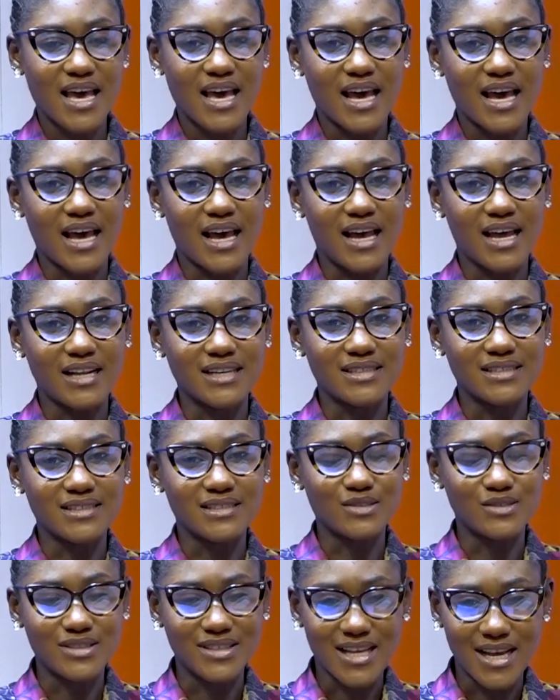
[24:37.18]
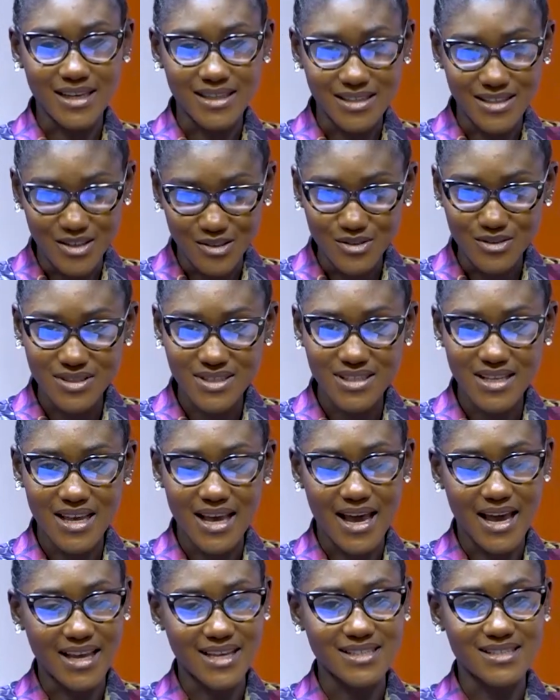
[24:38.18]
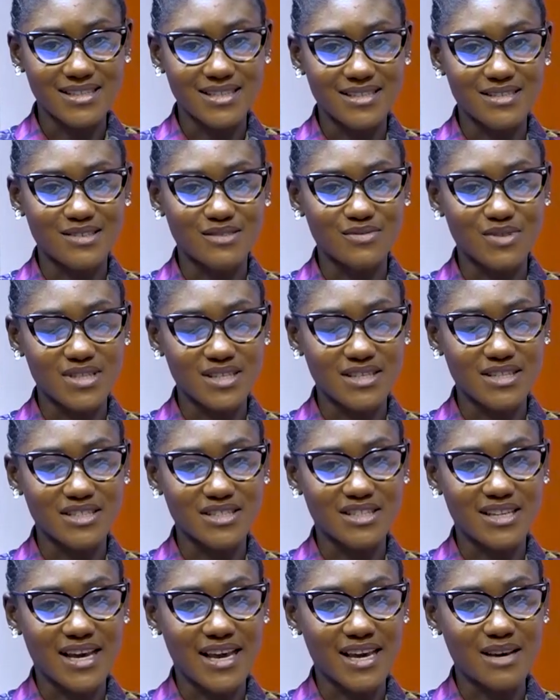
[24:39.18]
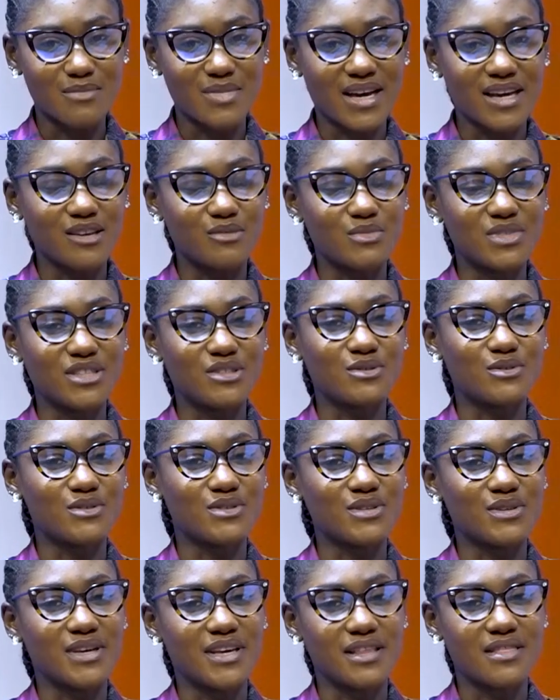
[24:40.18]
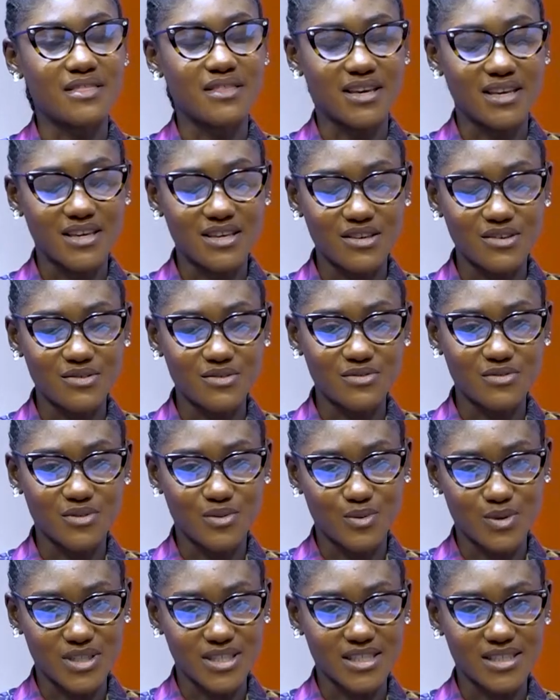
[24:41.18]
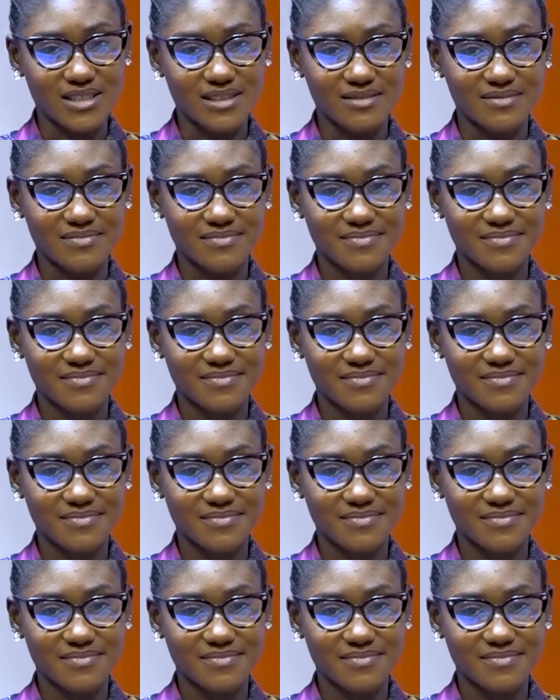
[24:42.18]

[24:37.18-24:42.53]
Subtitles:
And on that note, I end today's conversation. I am Ayomide Oguntoye. Thank you for watching.